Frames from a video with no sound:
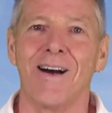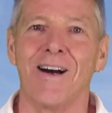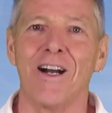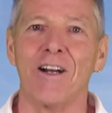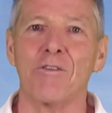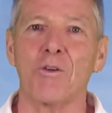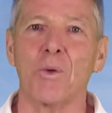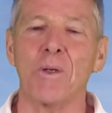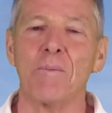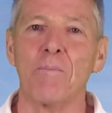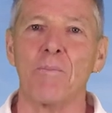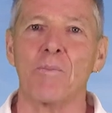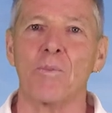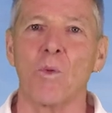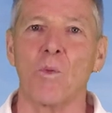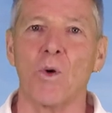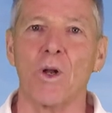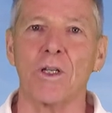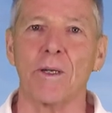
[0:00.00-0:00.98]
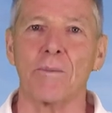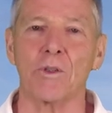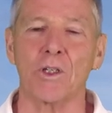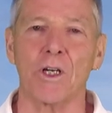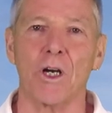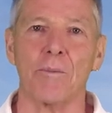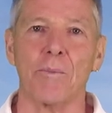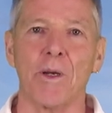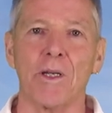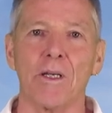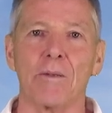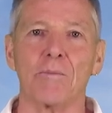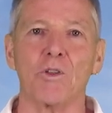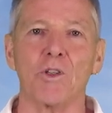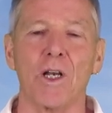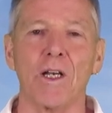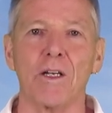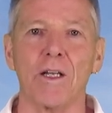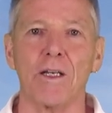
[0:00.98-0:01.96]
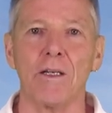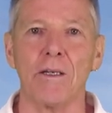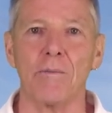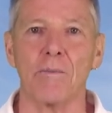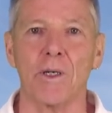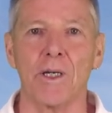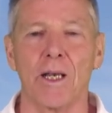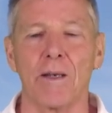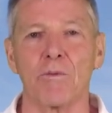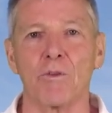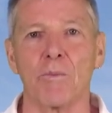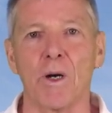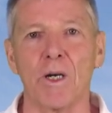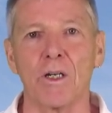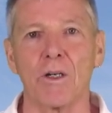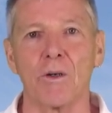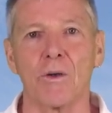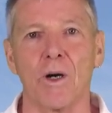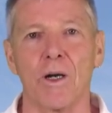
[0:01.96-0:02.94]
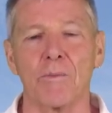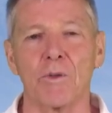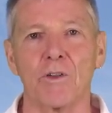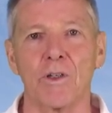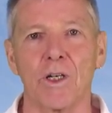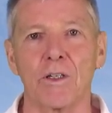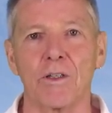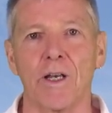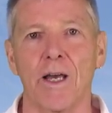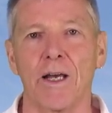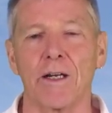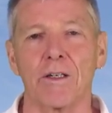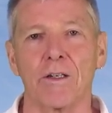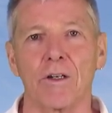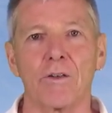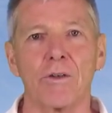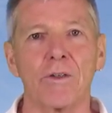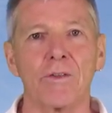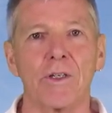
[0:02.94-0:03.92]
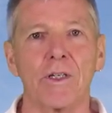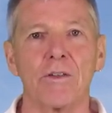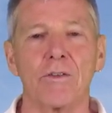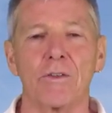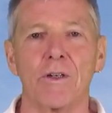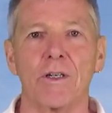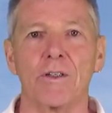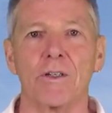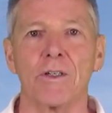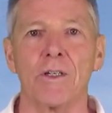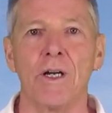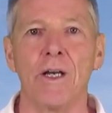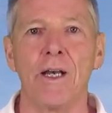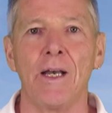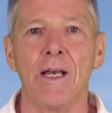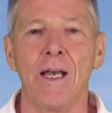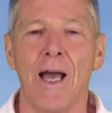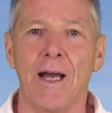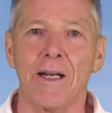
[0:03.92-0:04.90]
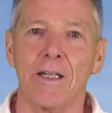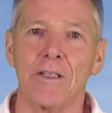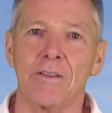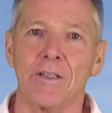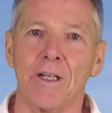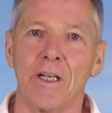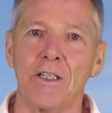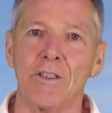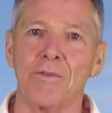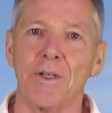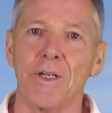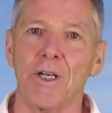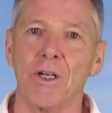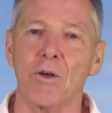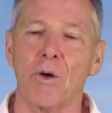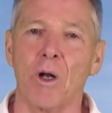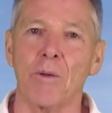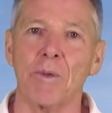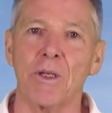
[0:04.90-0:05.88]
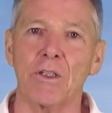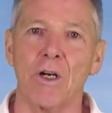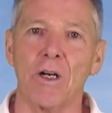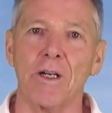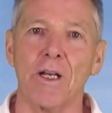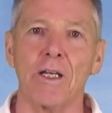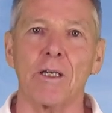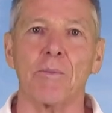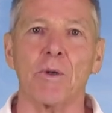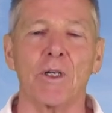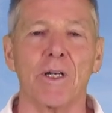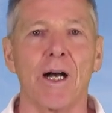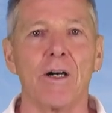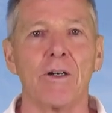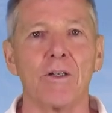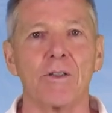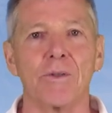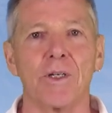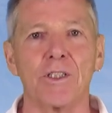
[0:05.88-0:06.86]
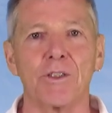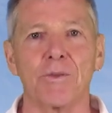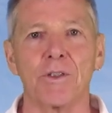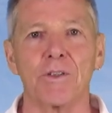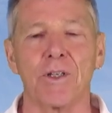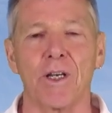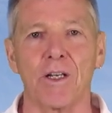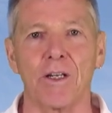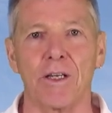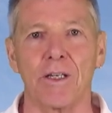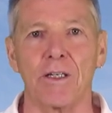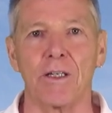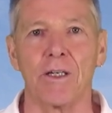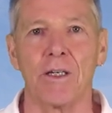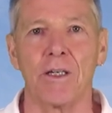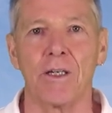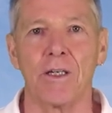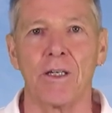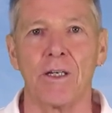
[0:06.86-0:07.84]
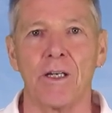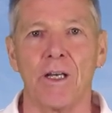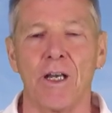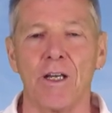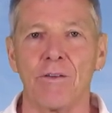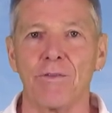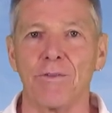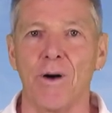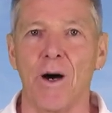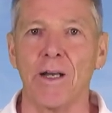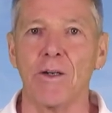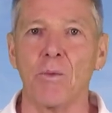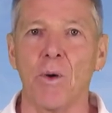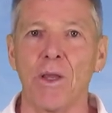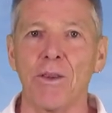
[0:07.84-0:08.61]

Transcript: Hi everyone, welcome to Diem Sailing. My name is Marco, I'm a Sail Canada cruising instructor, and in today's video I'll be talking about how to dress for sailing in fine